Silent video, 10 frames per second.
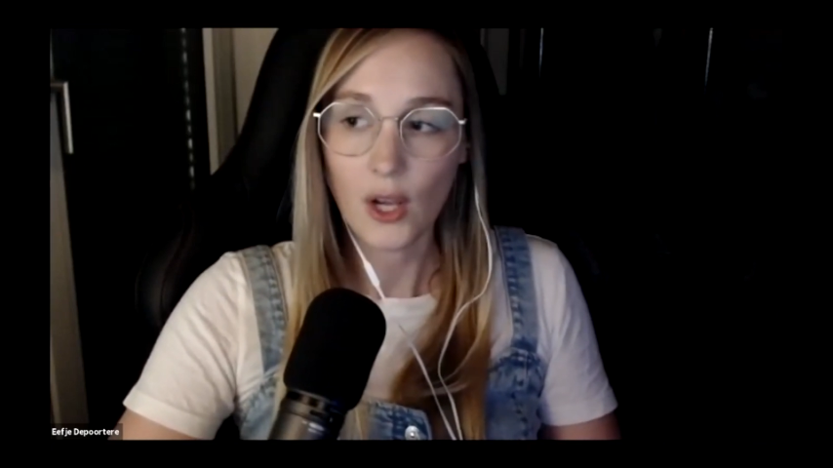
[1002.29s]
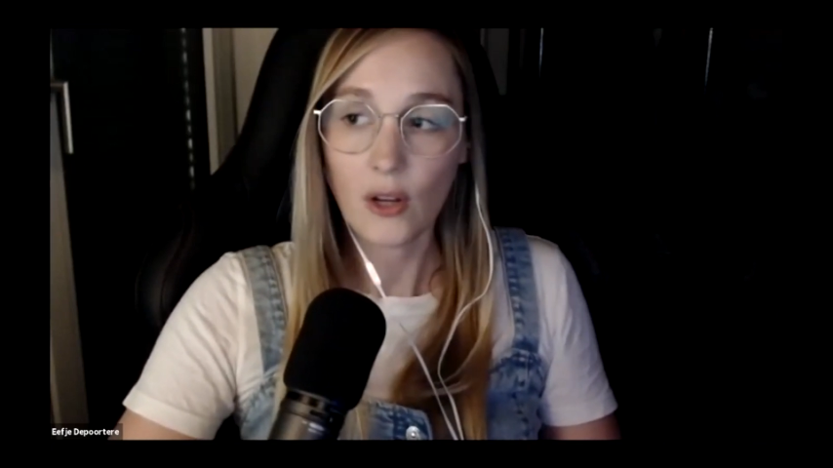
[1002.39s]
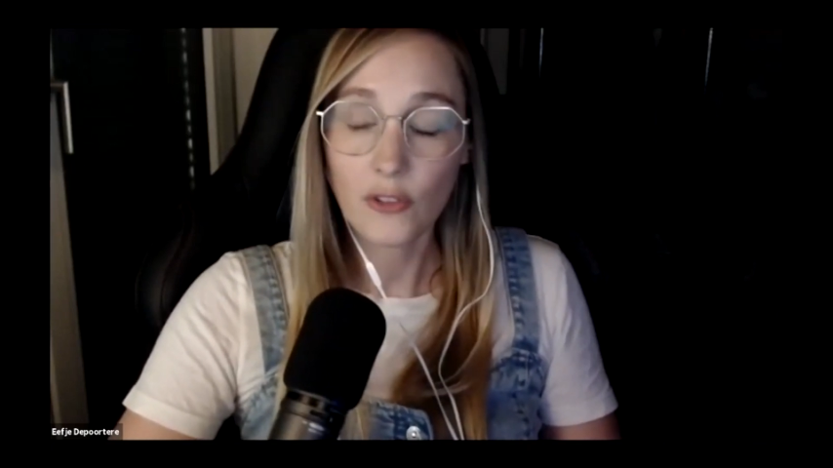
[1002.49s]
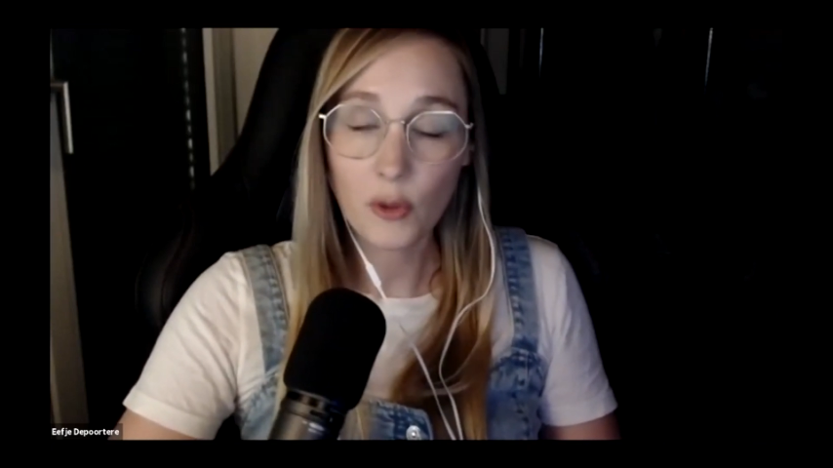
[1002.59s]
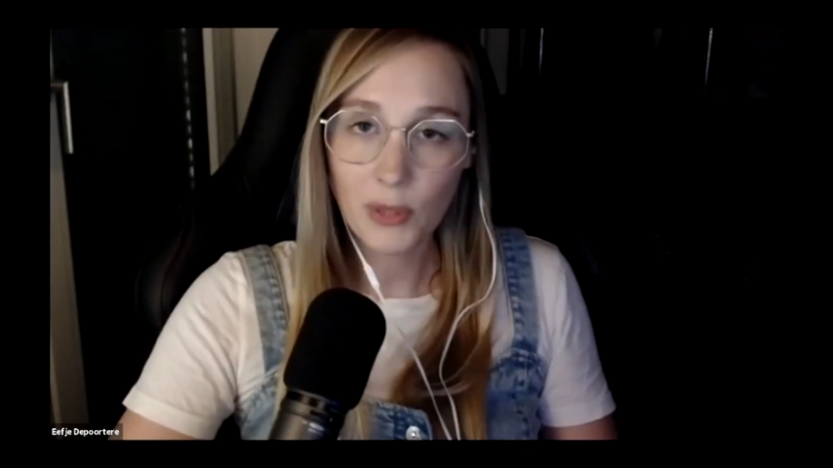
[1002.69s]

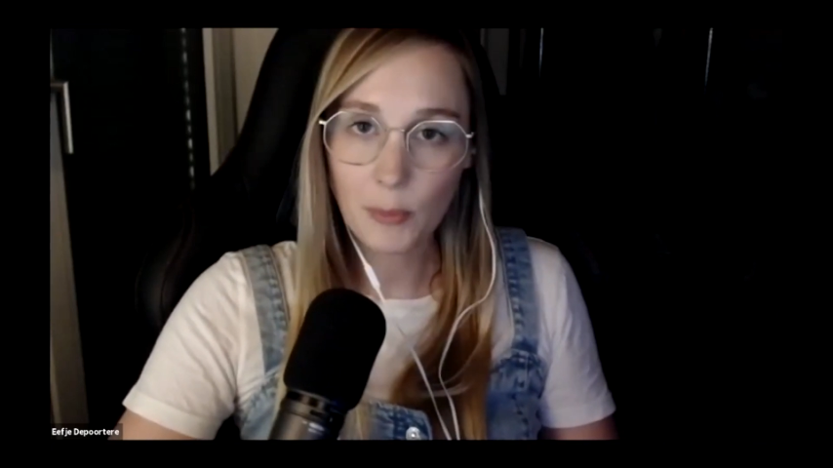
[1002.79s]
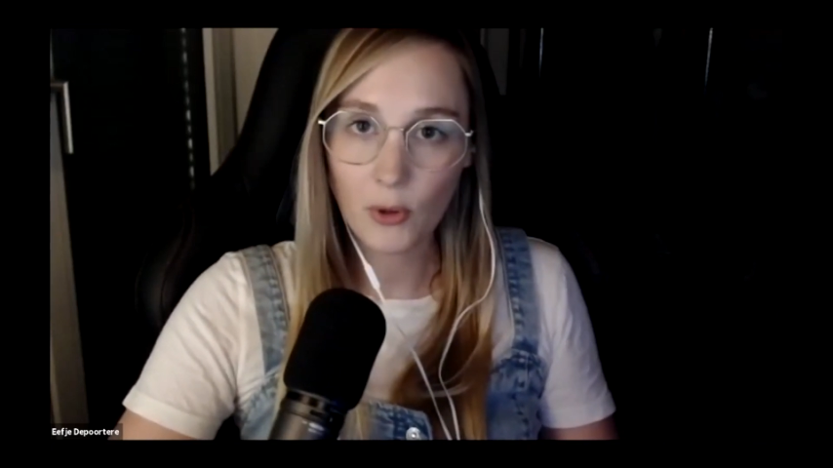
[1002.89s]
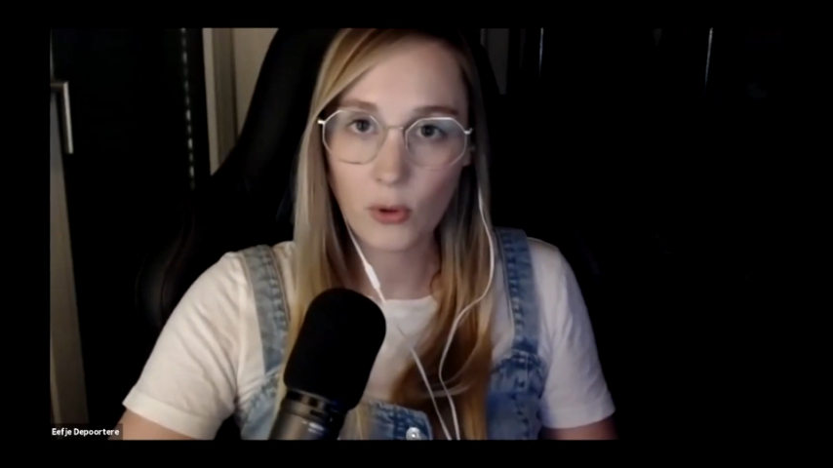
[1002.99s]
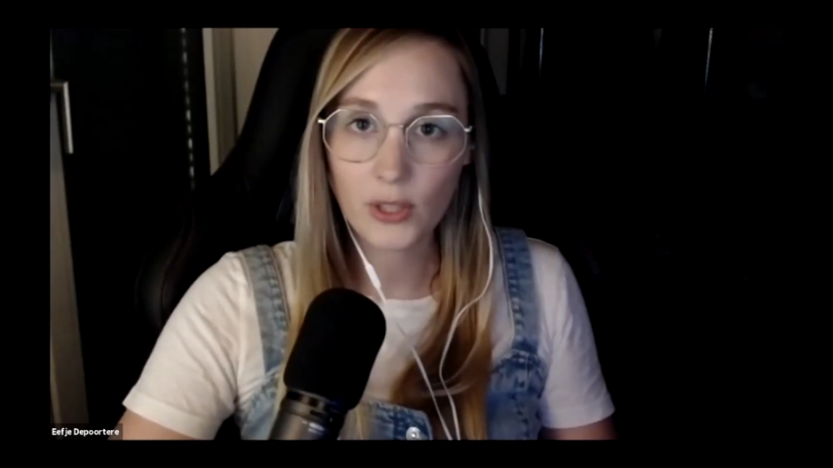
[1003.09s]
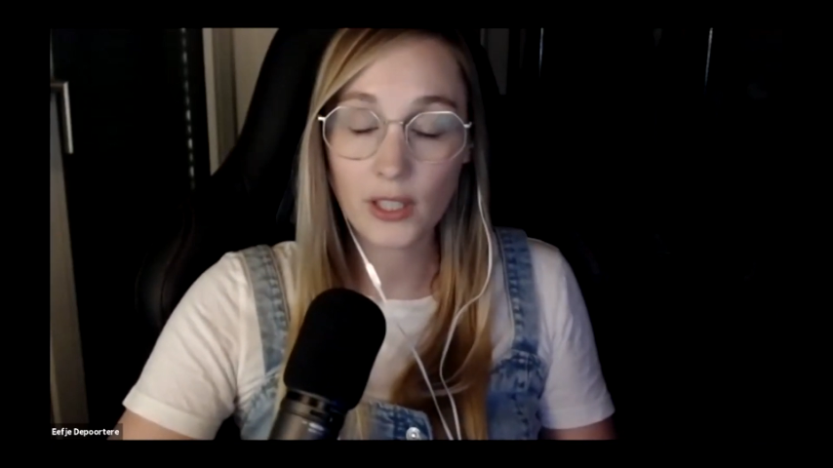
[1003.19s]
from
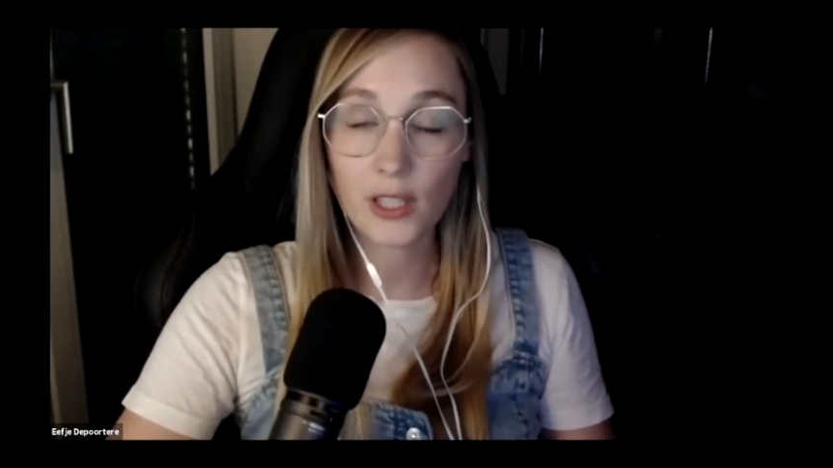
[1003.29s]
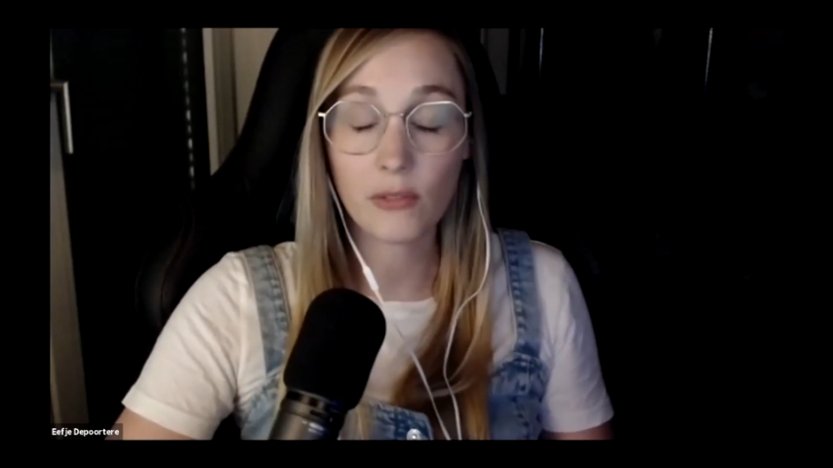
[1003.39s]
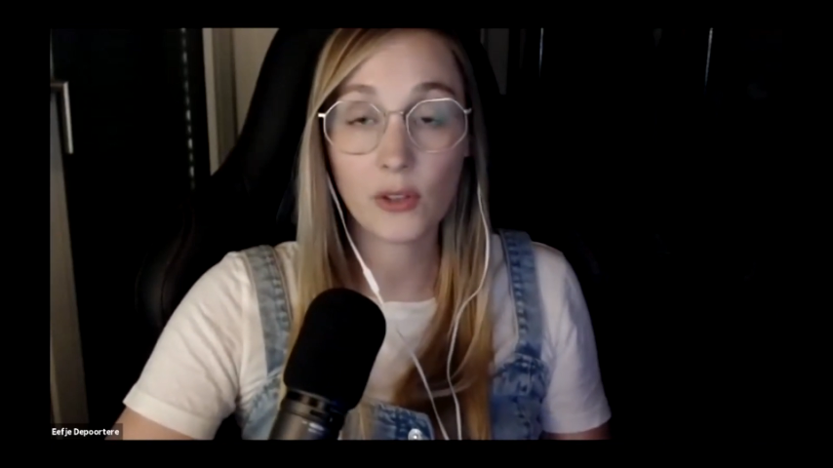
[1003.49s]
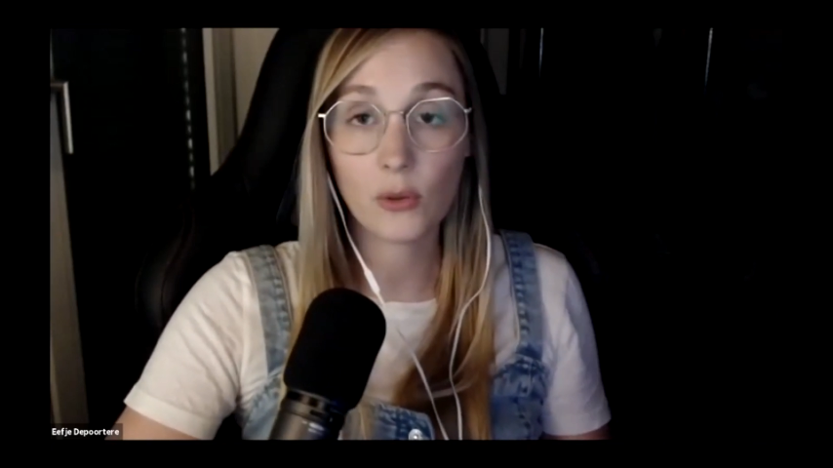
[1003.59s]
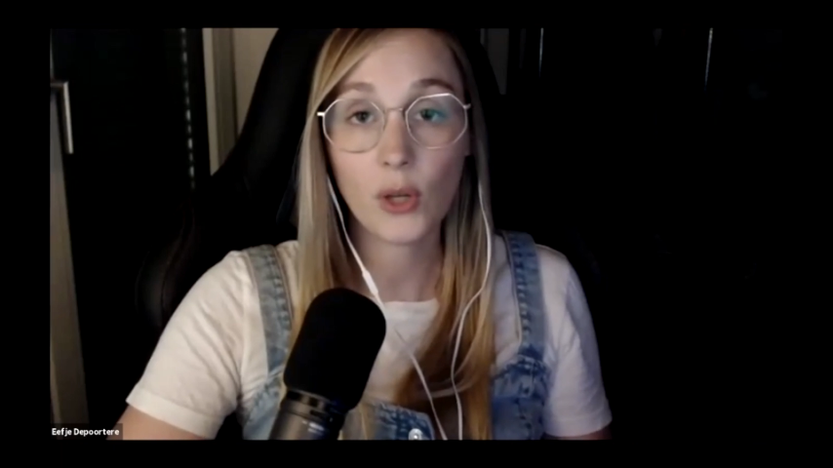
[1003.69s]
people who can
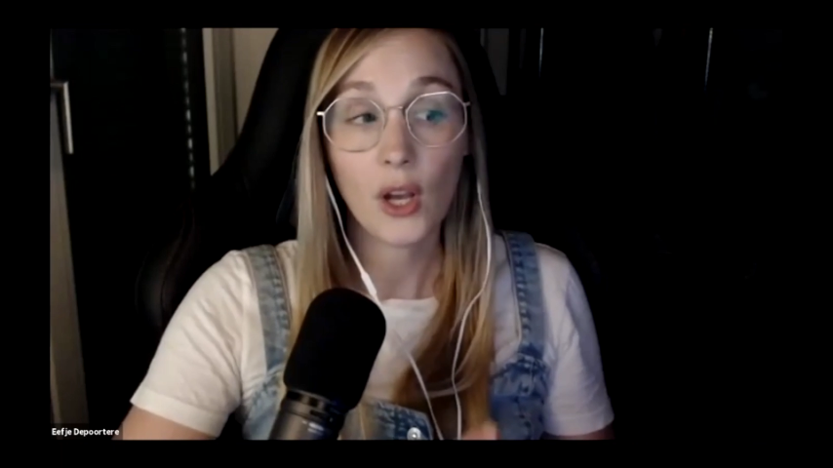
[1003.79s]
give you